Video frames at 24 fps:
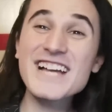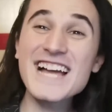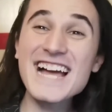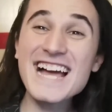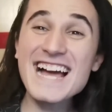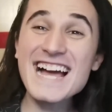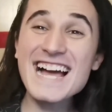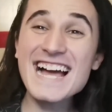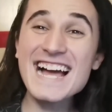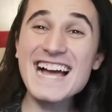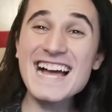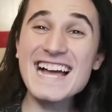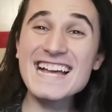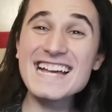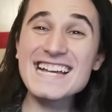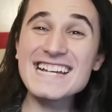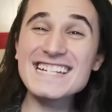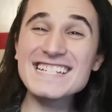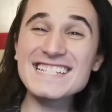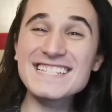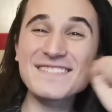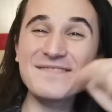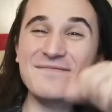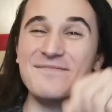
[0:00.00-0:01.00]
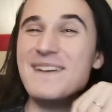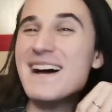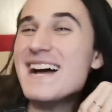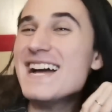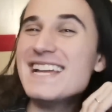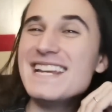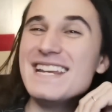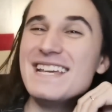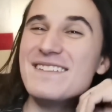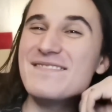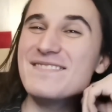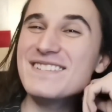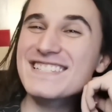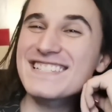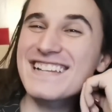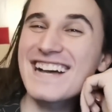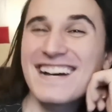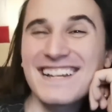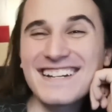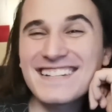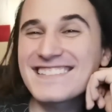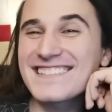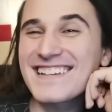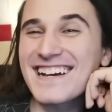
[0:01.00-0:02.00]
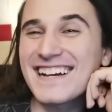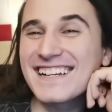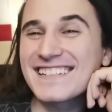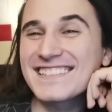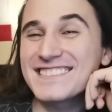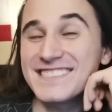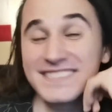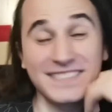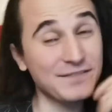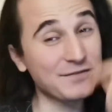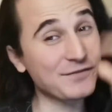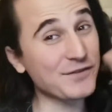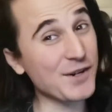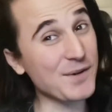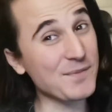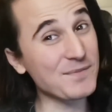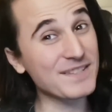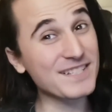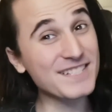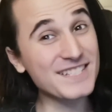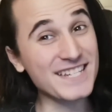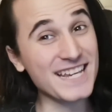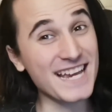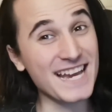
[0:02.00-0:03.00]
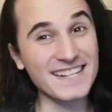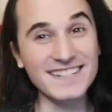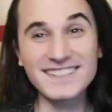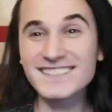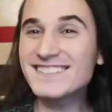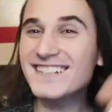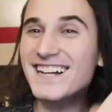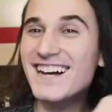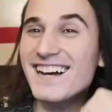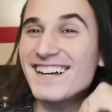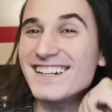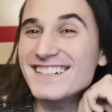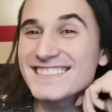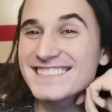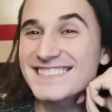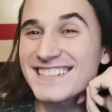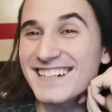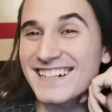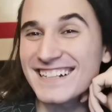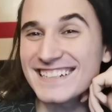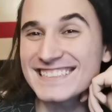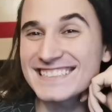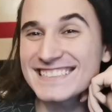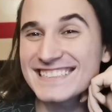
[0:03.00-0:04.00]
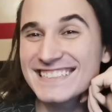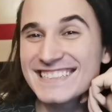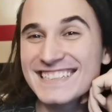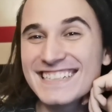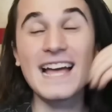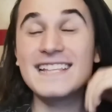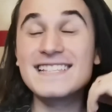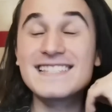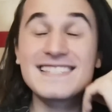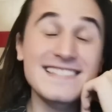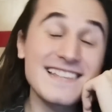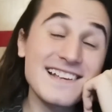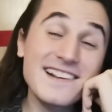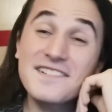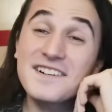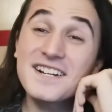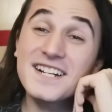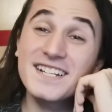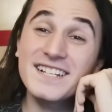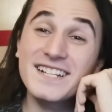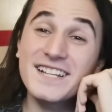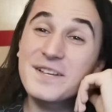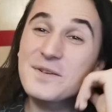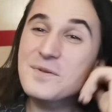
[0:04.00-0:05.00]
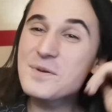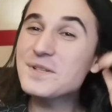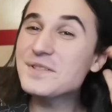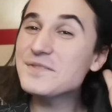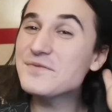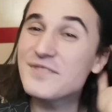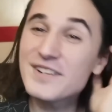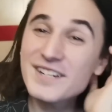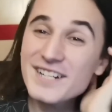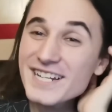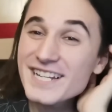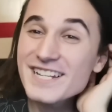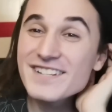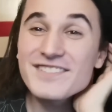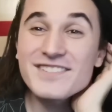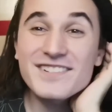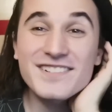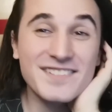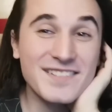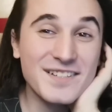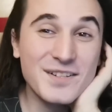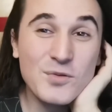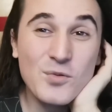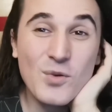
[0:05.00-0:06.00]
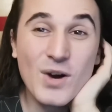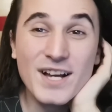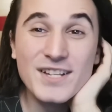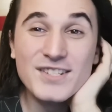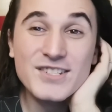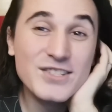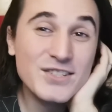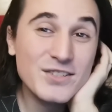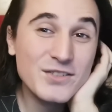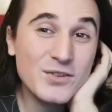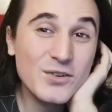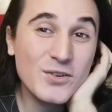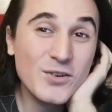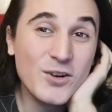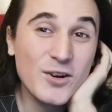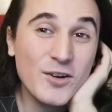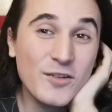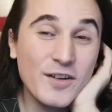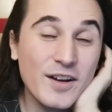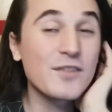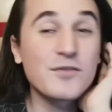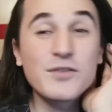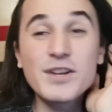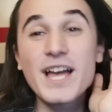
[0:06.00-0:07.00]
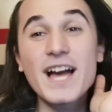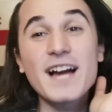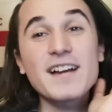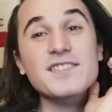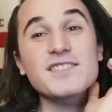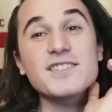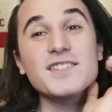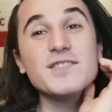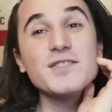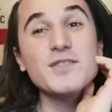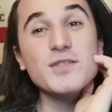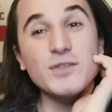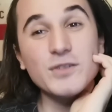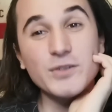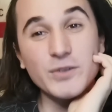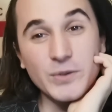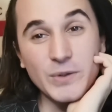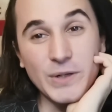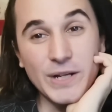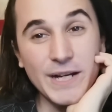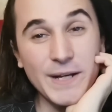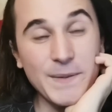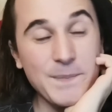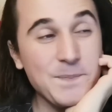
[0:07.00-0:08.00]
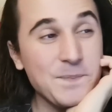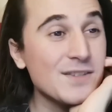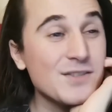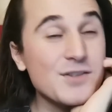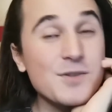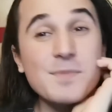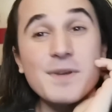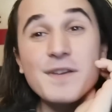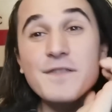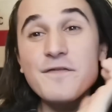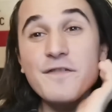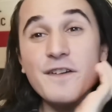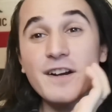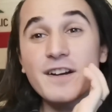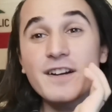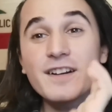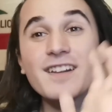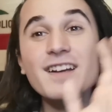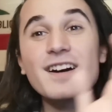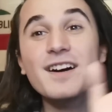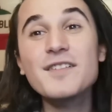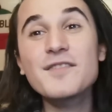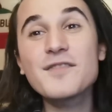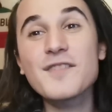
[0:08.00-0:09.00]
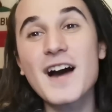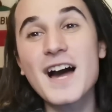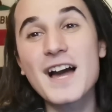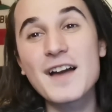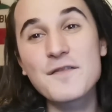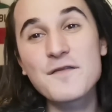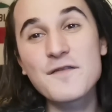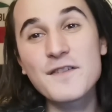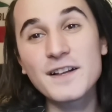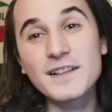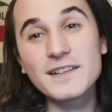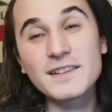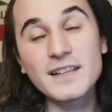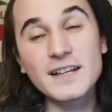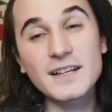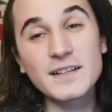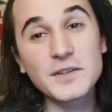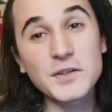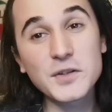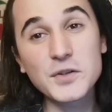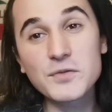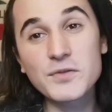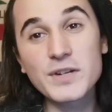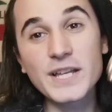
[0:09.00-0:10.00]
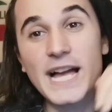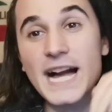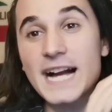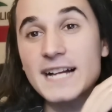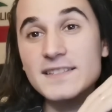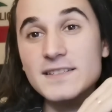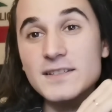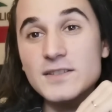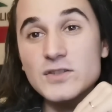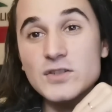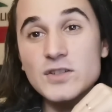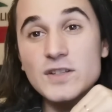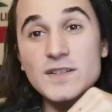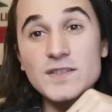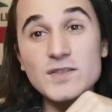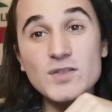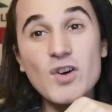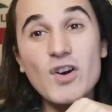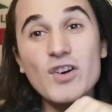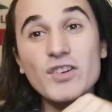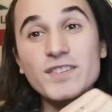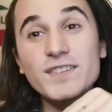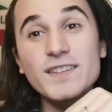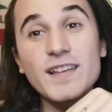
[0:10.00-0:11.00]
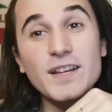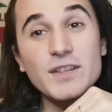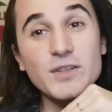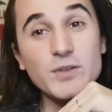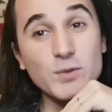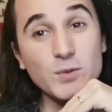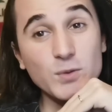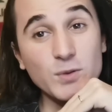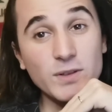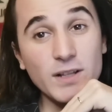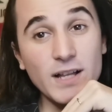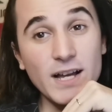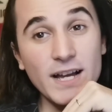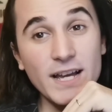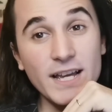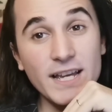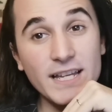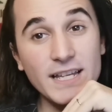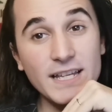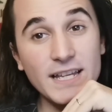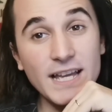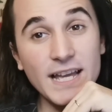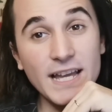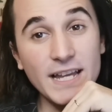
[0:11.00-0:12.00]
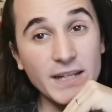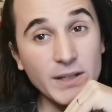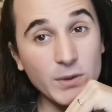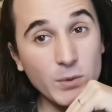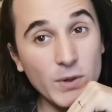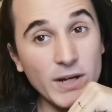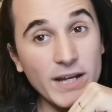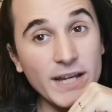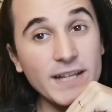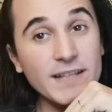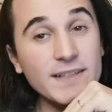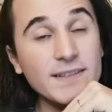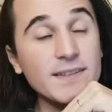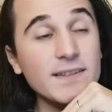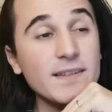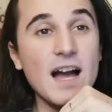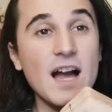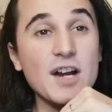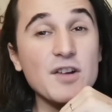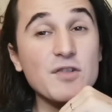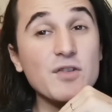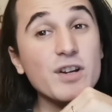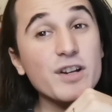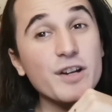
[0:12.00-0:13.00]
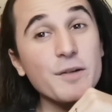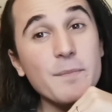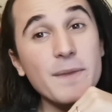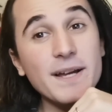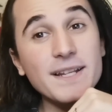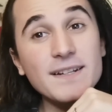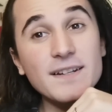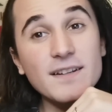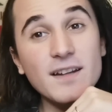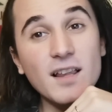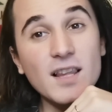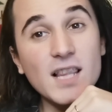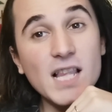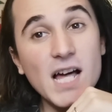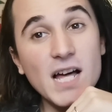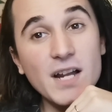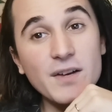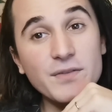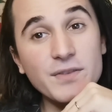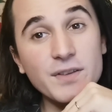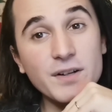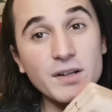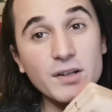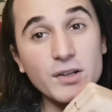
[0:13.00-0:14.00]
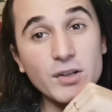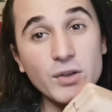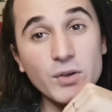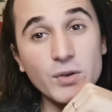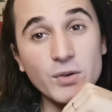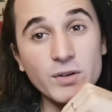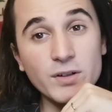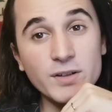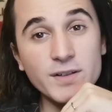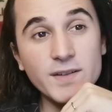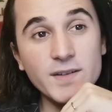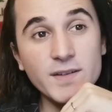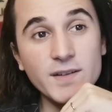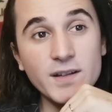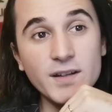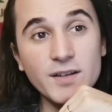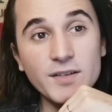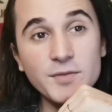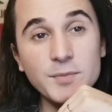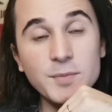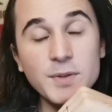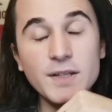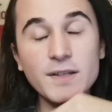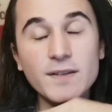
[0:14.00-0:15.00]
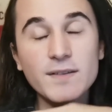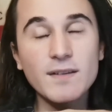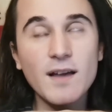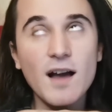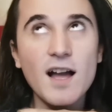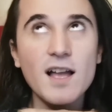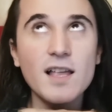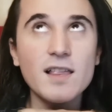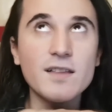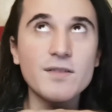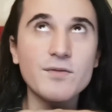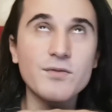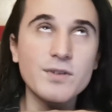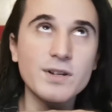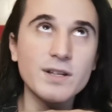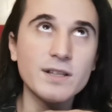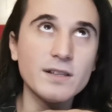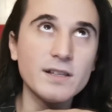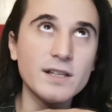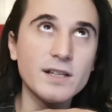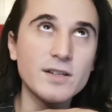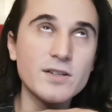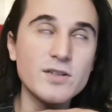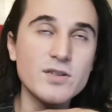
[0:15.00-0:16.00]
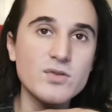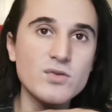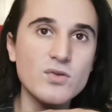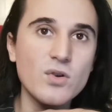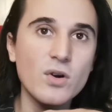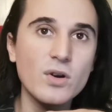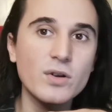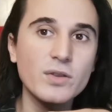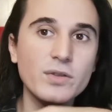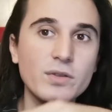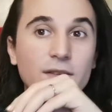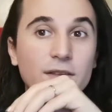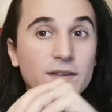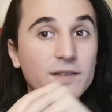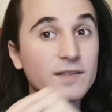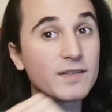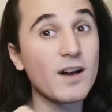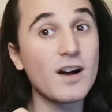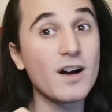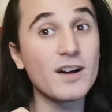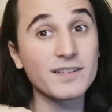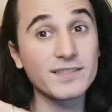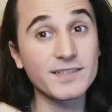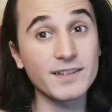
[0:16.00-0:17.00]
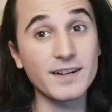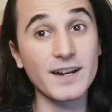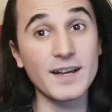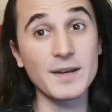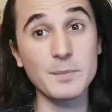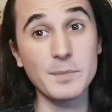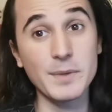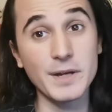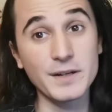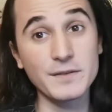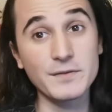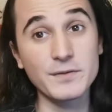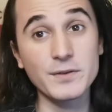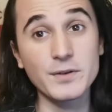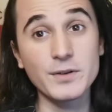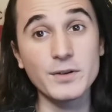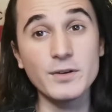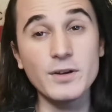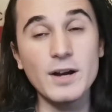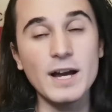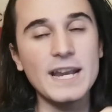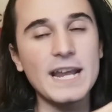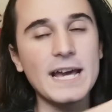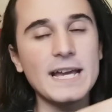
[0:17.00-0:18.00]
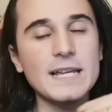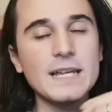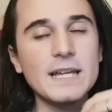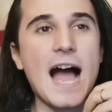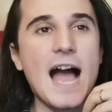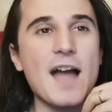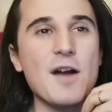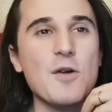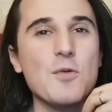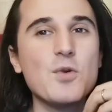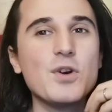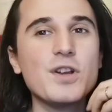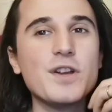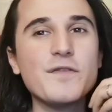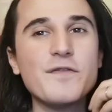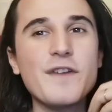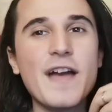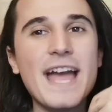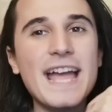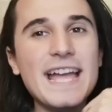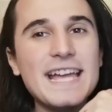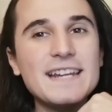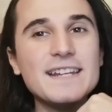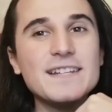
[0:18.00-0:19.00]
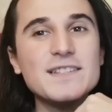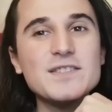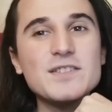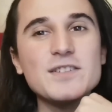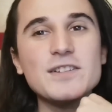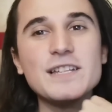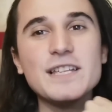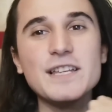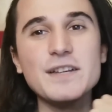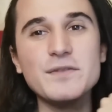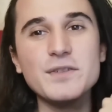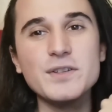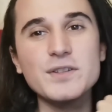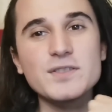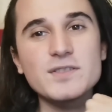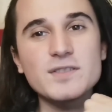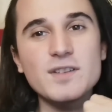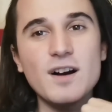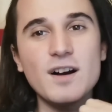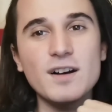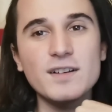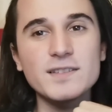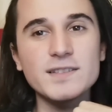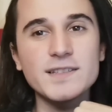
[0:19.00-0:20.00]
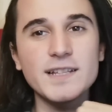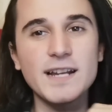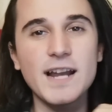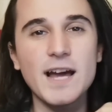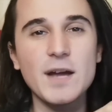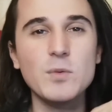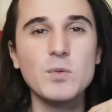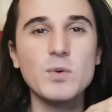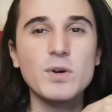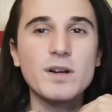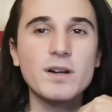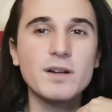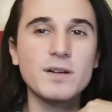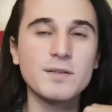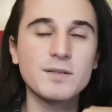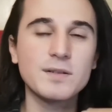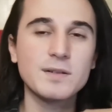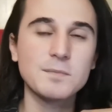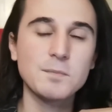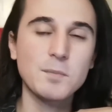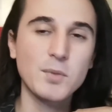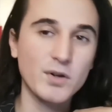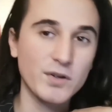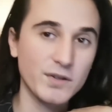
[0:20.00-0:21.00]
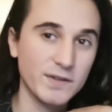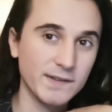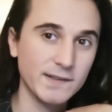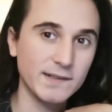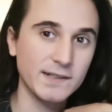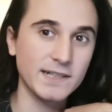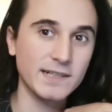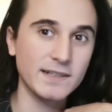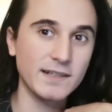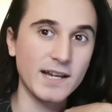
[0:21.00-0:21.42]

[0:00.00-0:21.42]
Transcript: guys, my name is Anes Hasi from the channel Anes Hasi. And Sarah, it was very interesting watching your reaction to Luna. To be fair enough, I felt like you reacted to the songs that you like anyways. I recommended a lot of their cuter stuff because I really enjoyed the songs that I picked for you, and I, I would have hated to give you songs that I wouldn't personally